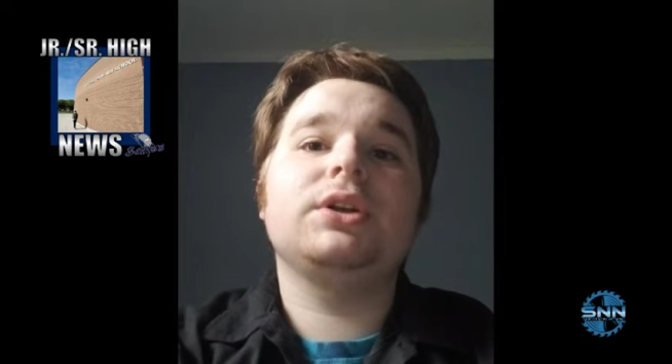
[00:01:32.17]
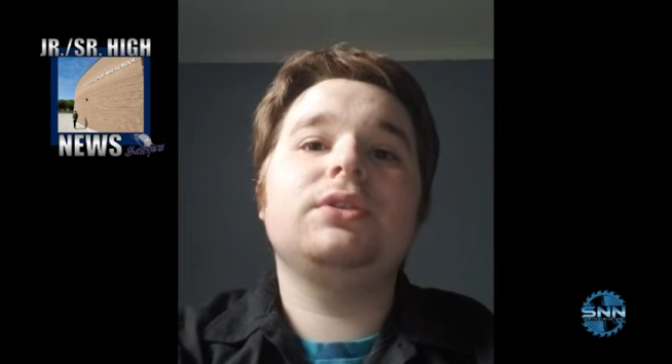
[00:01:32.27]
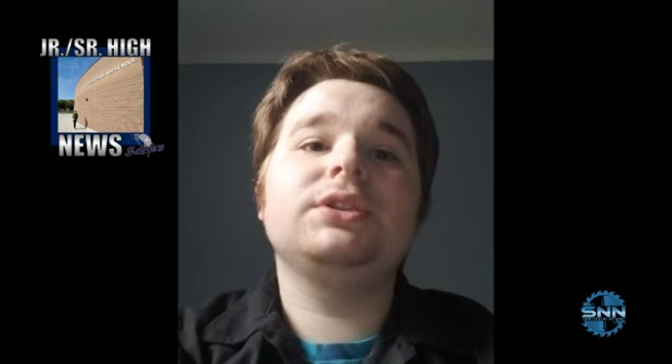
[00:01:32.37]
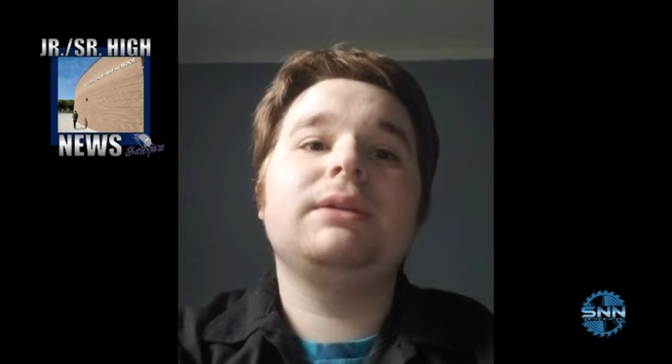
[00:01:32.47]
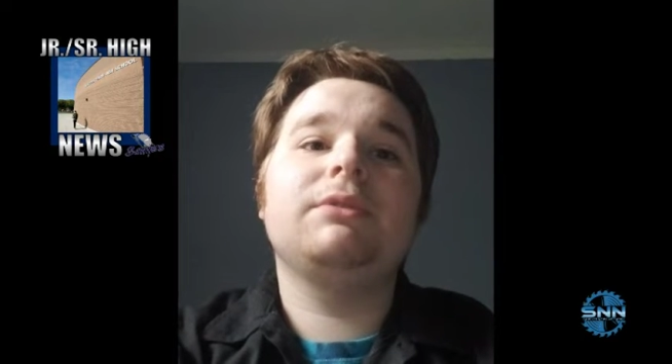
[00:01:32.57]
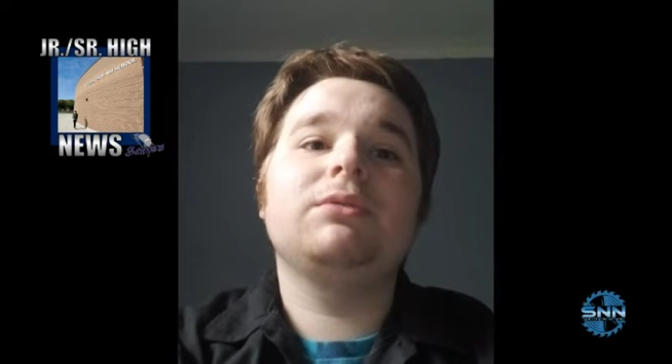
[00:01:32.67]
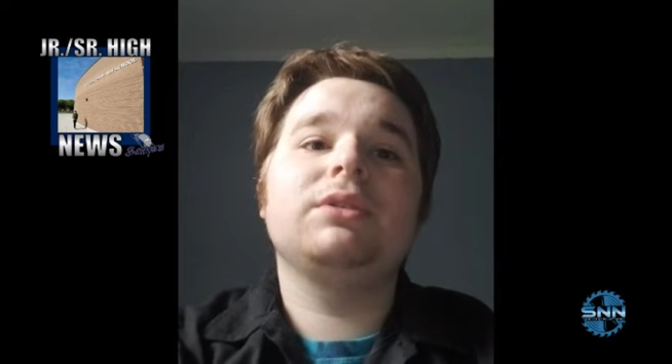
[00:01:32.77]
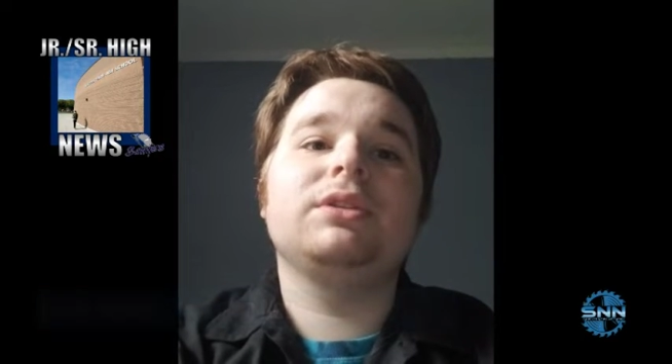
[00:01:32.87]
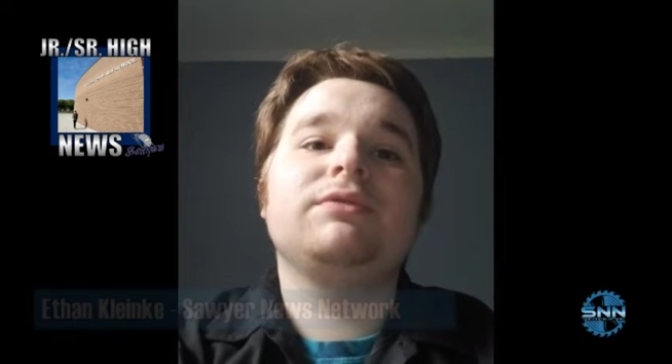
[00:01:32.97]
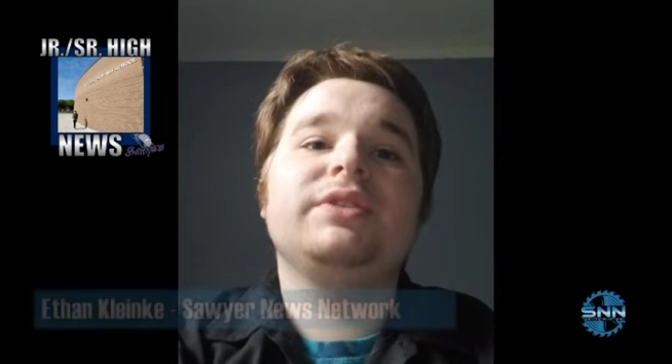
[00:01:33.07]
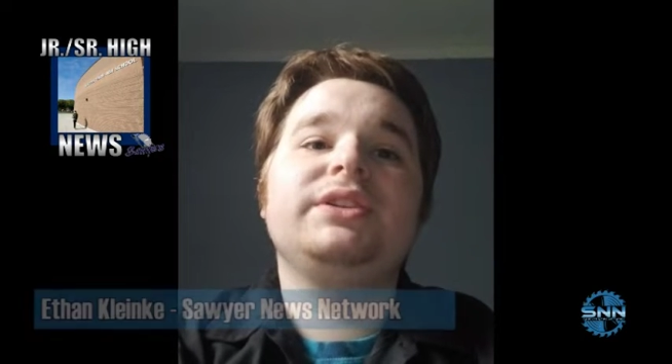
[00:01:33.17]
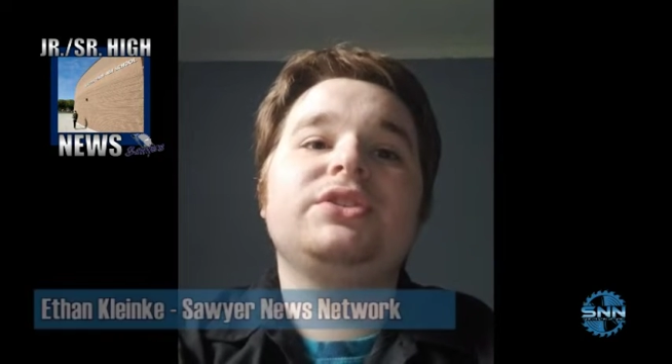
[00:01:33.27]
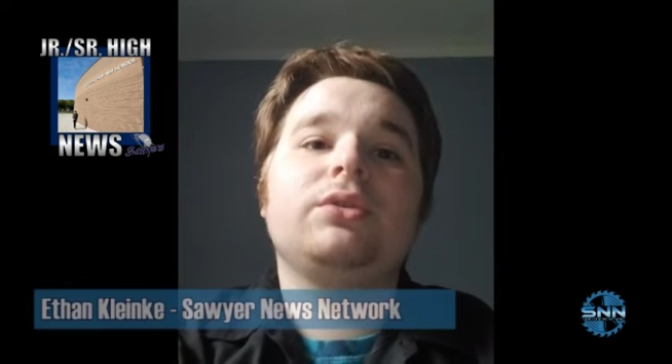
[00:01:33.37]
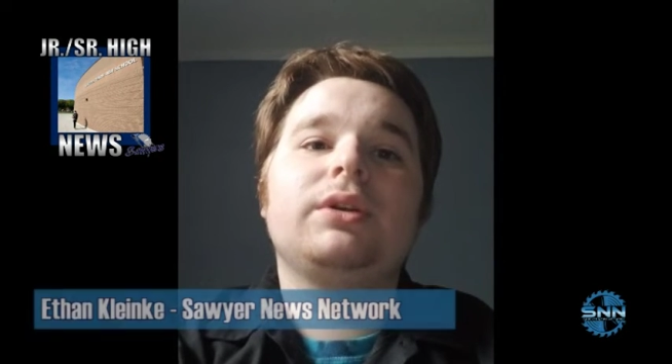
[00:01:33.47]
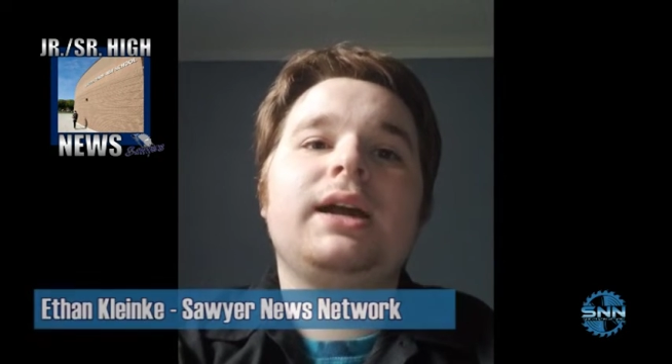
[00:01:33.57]
all summer with the free
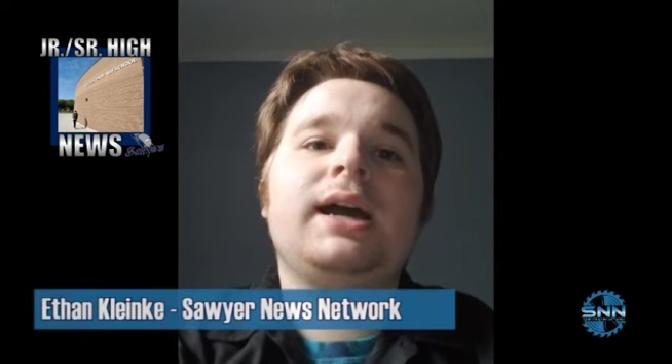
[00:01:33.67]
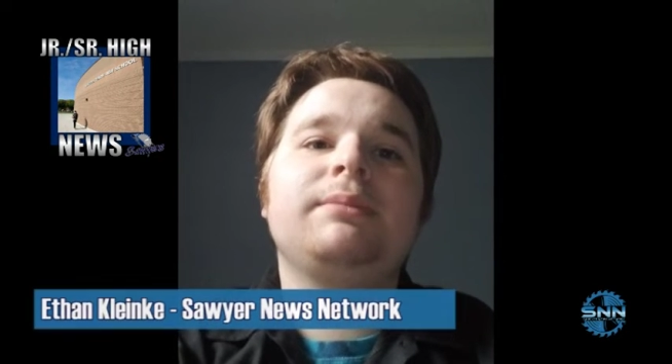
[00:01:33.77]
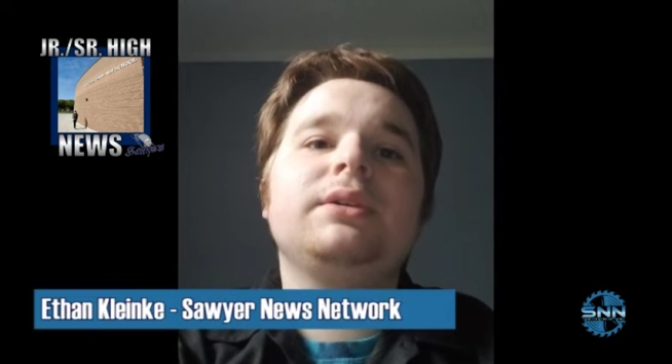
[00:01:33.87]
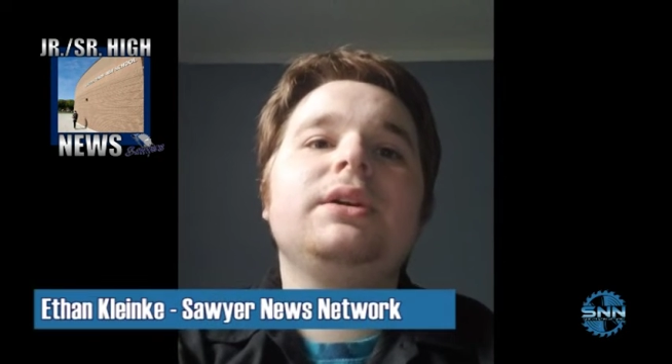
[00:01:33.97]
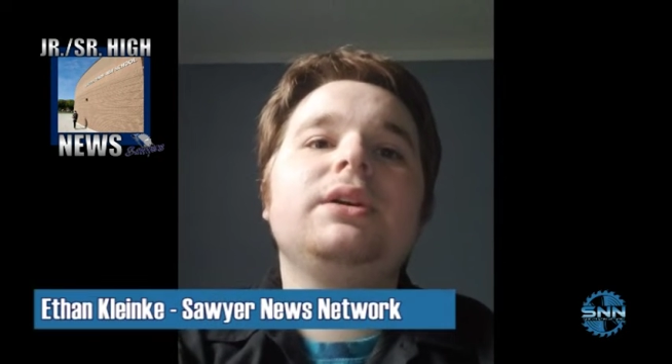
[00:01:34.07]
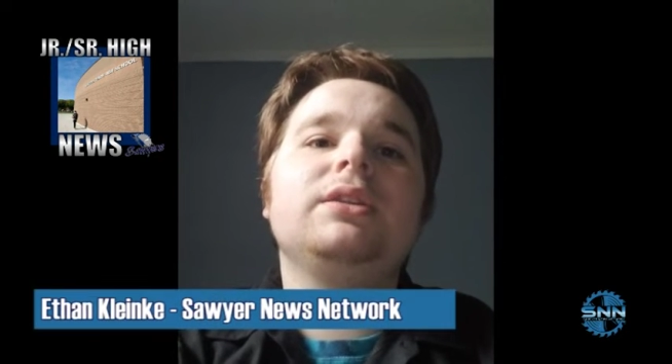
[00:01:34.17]
Sora app.